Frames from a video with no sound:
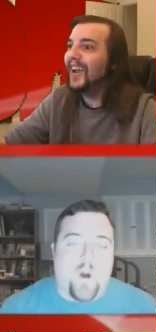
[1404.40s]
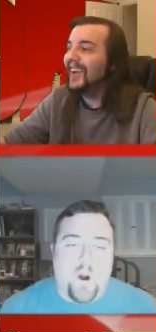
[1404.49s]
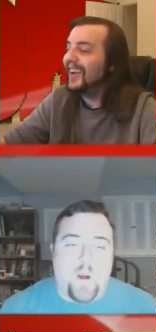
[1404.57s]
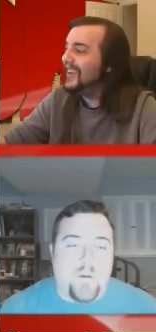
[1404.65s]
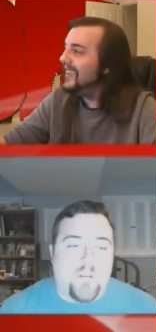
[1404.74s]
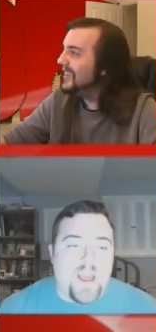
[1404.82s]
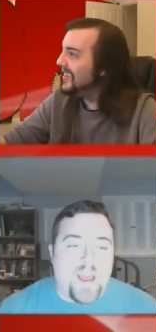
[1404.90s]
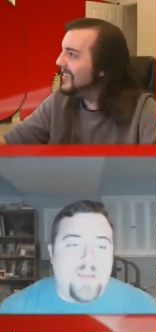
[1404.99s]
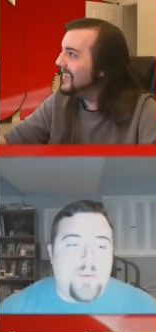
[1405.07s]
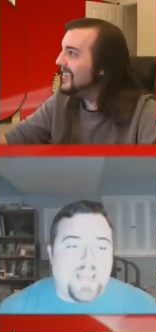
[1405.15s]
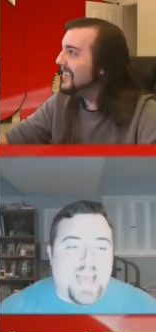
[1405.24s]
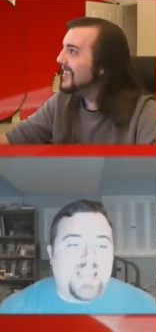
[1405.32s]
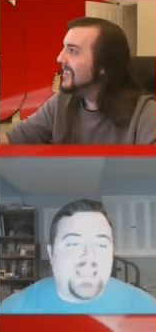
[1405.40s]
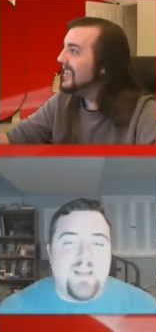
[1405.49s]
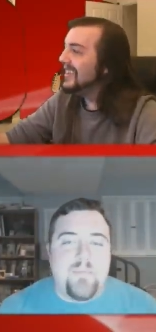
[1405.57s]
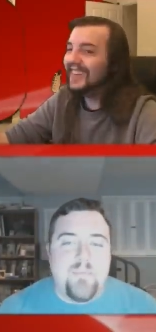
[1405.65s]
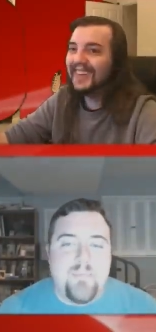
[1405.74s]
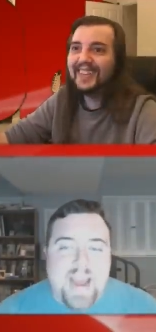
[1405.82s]
Speaker 1: horrible thing, but that is an
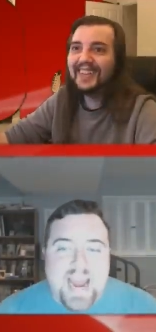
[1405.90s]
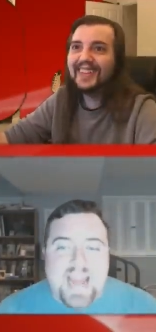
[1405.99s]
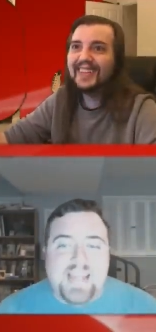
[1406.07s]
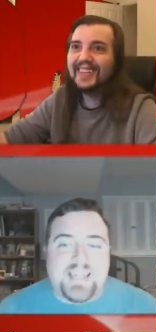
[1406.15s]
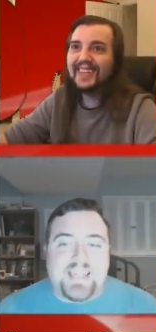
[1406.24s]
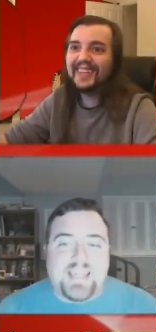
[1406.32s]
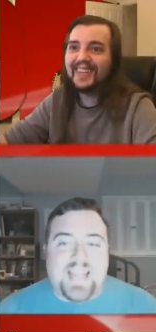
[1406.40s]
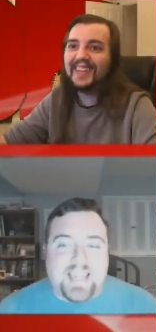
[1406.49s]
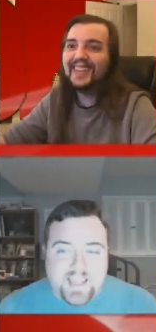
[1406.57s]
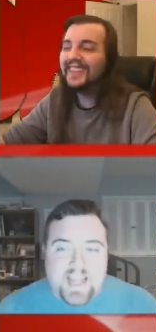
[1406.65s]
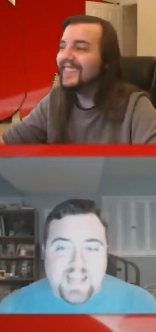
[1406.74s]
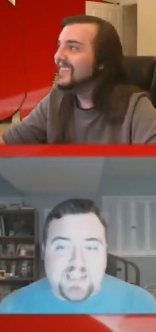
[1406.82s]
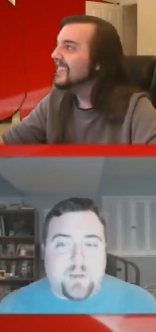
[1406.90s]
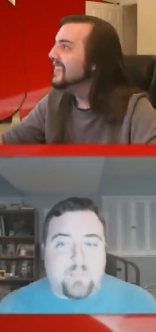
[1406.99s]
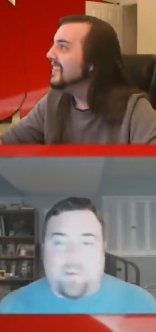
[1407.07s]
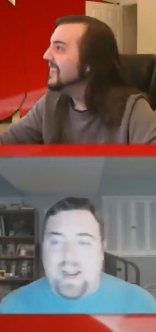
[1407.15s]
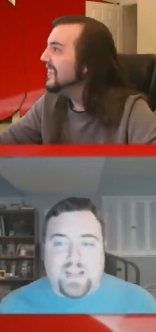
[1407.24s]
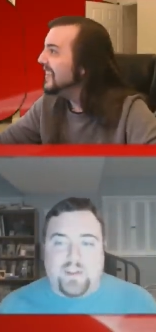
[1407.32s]
amazing technological
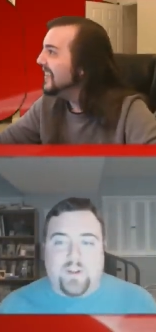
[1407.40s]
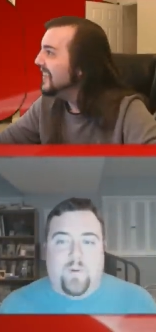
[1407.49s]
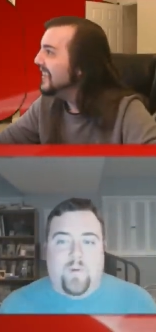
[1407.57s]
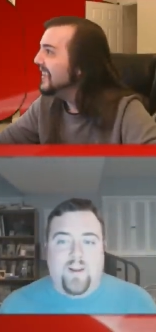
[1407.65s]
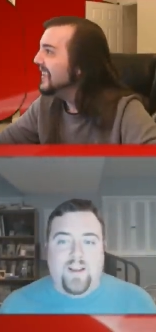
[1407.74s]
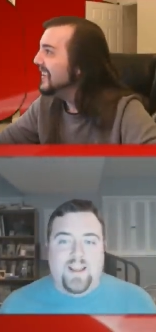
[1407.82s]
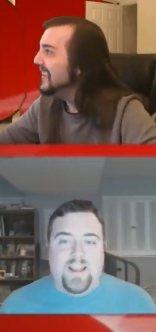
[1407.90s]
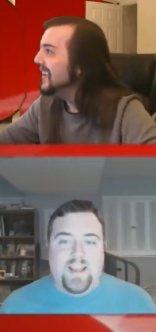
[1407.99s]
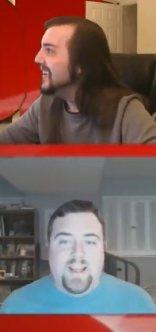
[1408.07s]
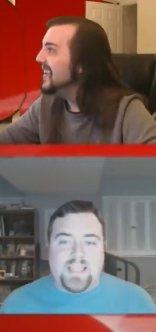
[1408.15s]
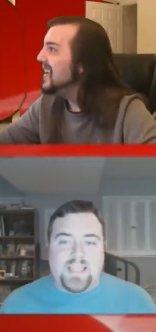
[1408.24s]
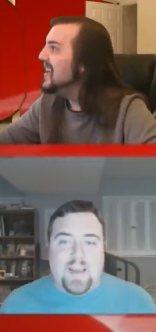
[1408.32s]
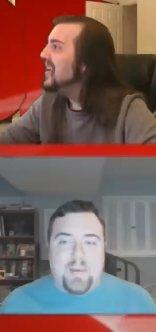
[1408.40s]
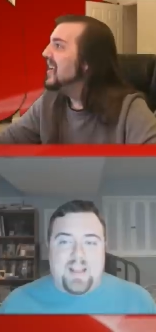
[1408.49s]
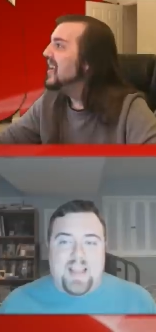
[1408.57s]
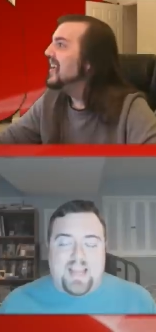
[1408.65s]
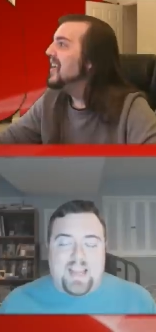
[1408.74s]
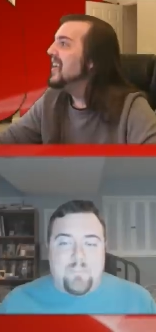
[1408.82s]
breakthrough. That's got to be
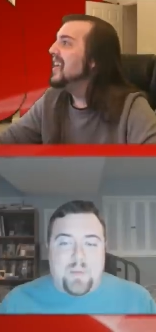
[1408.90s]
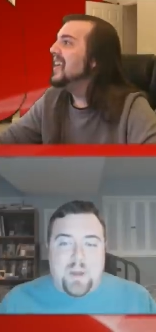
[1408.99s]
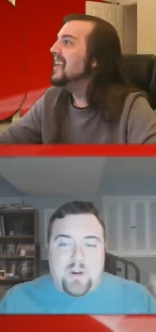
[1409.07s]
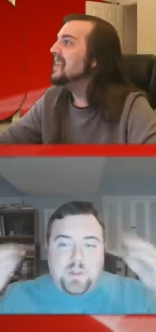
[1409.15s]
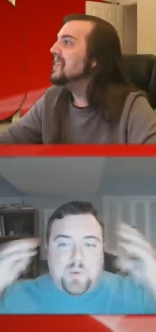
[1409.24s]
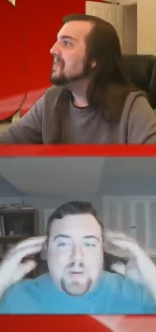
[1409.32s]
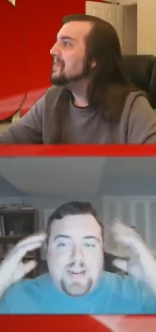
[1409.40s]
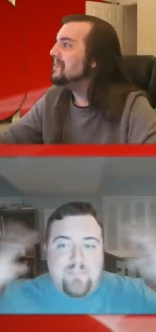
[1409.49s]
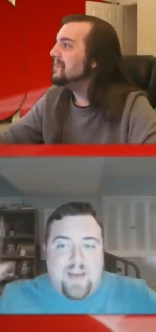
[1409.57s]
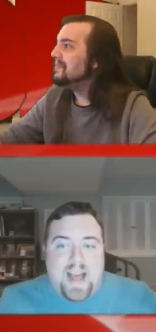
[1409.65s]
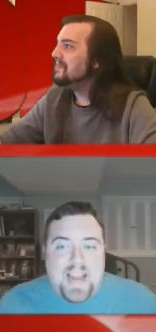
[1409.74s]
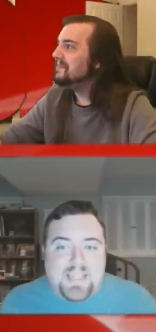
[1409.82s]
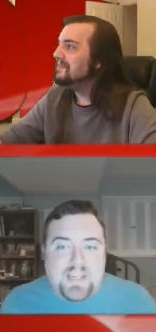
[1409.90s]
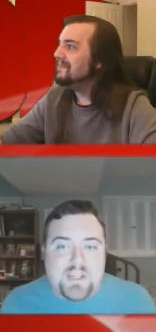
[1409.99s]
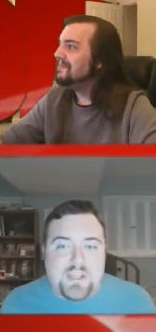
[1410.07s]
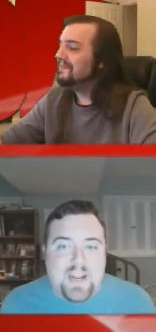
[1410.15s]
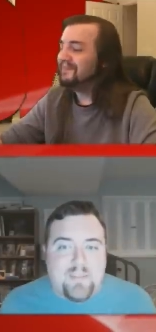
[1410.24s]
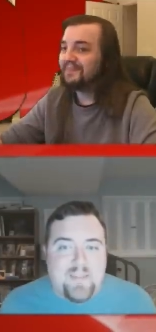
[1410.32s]
like computers reading minds
Speaker 2: and
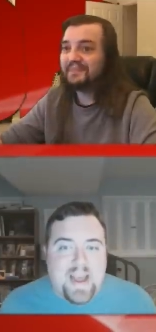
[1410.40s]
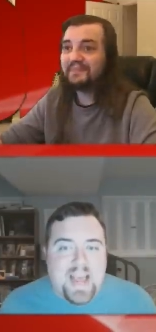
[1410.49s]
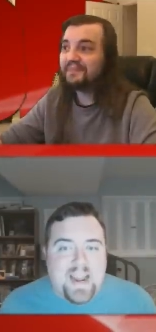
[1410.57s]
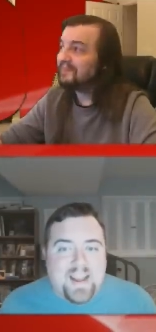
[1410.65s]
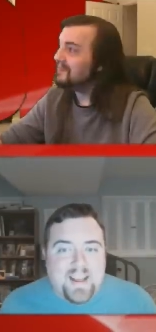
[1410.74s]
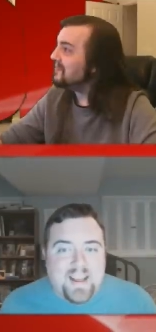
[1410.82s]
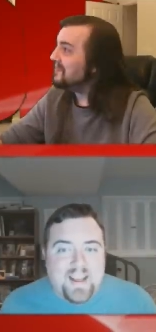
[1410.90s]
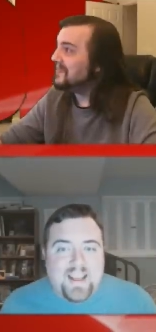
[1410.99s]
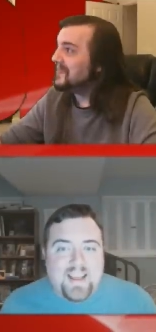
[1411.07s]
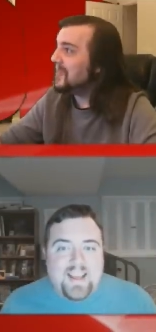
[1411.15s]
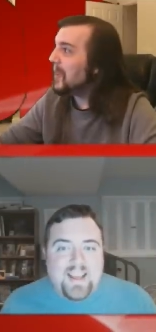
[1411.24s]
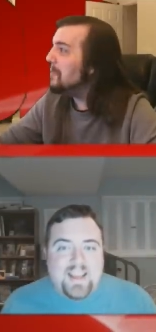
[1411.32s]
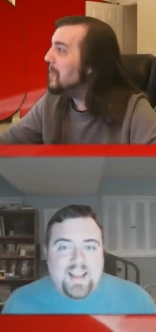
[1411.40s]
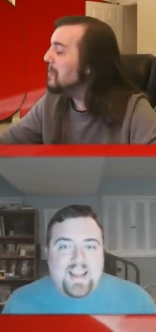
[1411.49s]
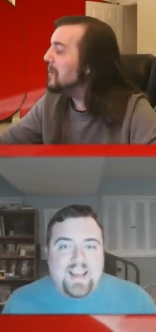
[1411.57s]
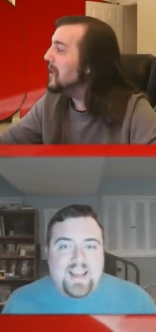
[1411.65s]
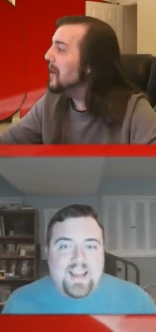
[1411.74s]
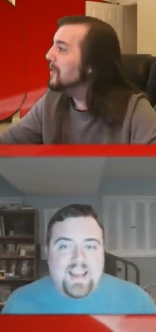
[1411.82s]
shit, man.
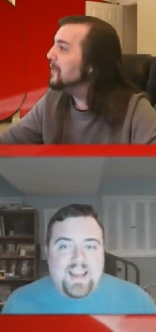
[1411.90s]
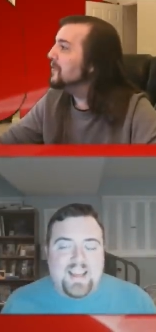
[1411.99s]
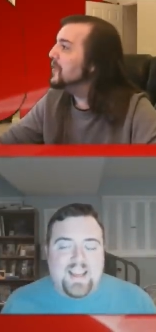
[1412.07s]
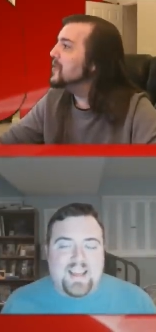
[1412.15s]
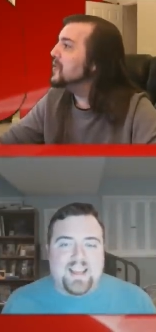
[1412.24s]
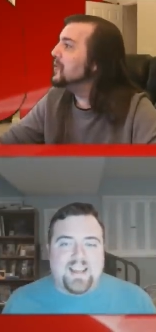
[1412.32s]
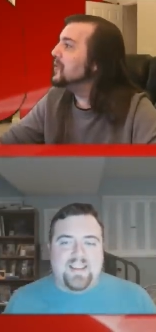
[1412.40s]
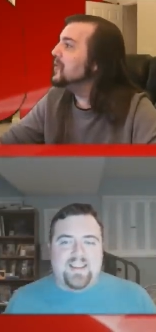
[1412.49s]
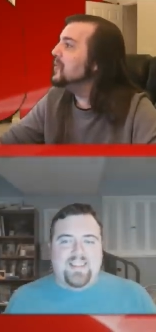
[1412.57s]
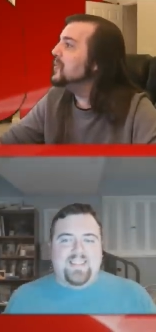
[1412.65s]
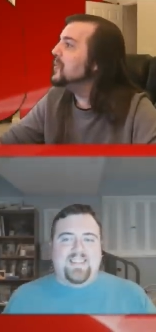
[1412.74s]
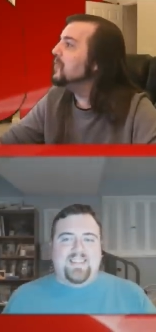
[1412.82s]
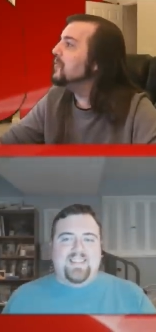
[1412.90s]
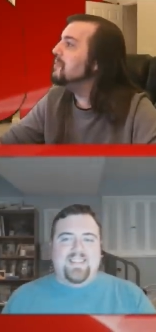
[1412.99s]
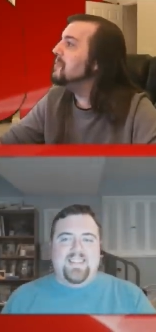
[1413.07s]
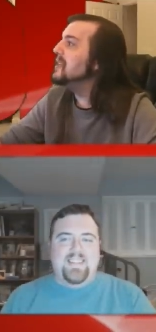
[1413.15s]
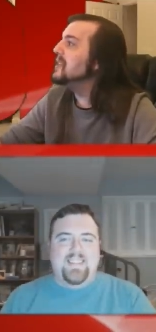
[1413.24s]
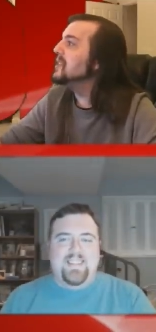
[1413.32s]
Public health official Yusuf
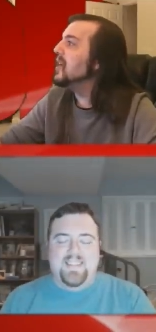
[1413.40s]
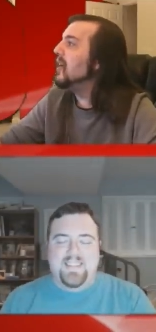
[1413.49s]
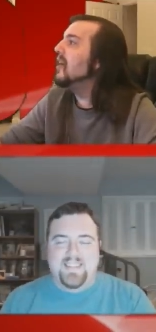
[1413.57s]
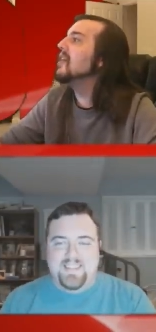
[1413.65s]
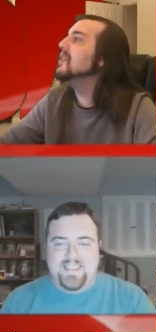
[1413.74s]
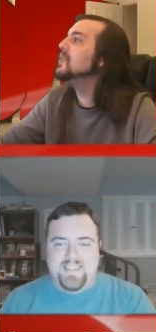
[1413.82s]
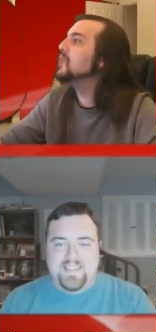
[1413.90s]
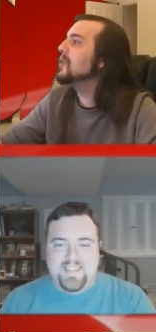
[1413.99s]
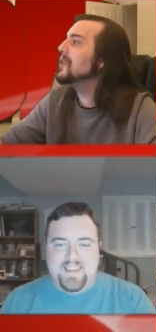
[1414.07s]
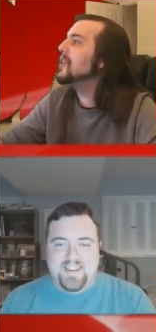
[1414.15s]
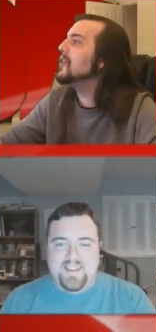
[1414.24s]
Mindkar is working